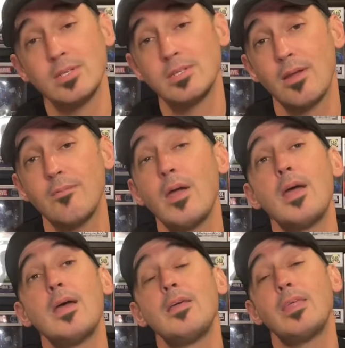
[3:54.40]
and stuff
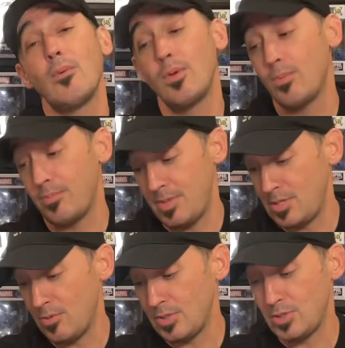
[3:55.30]
that we will be
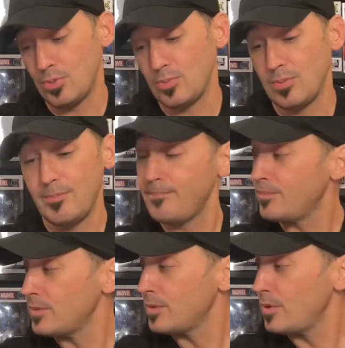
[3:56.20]
doing soon.
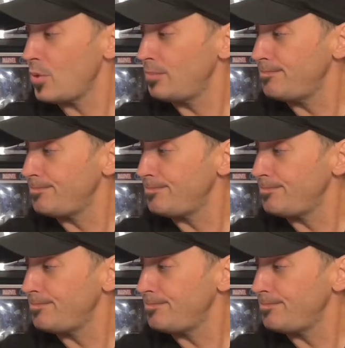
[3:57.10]
Cool?